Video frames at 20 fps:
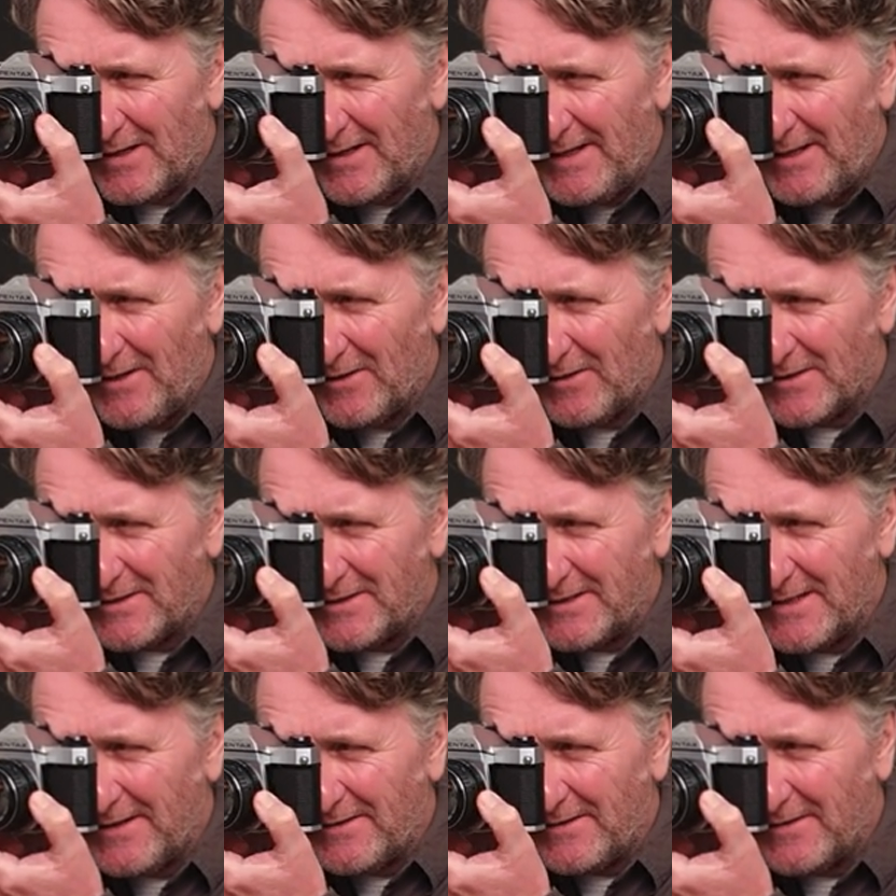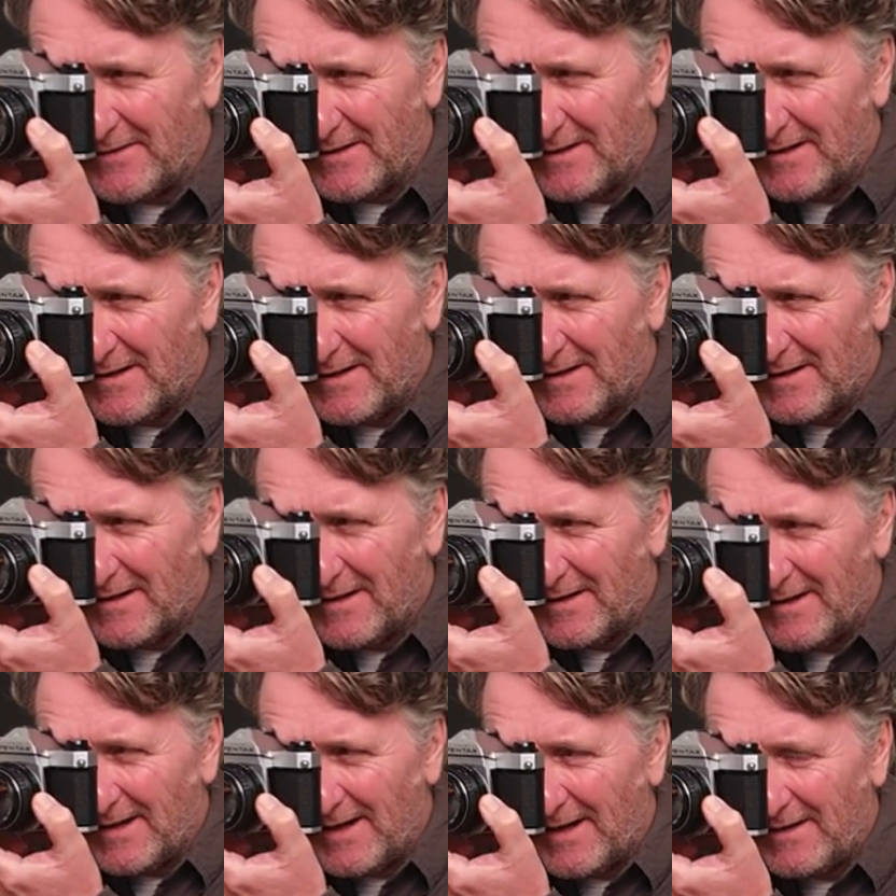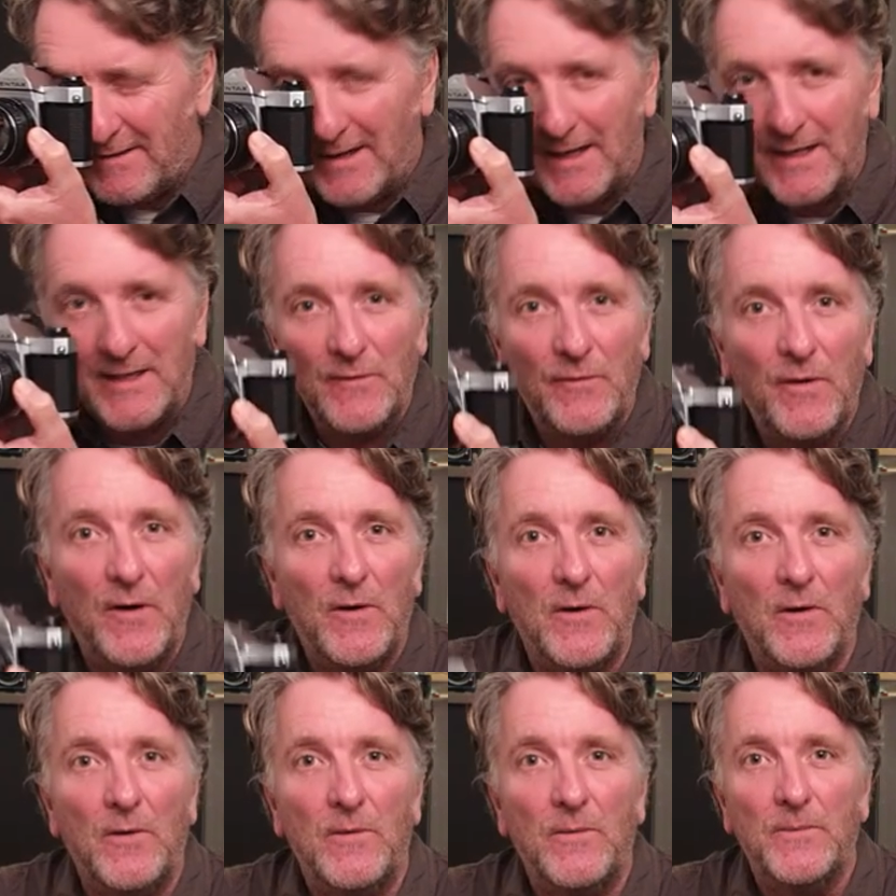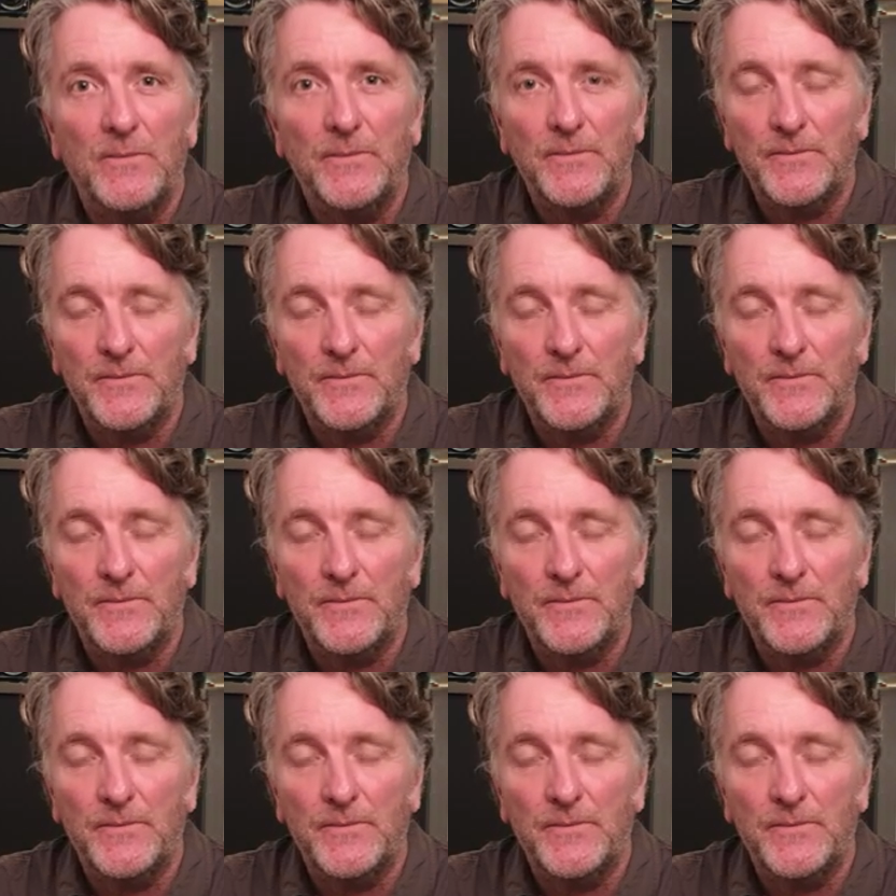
needle is centered, and take the photo.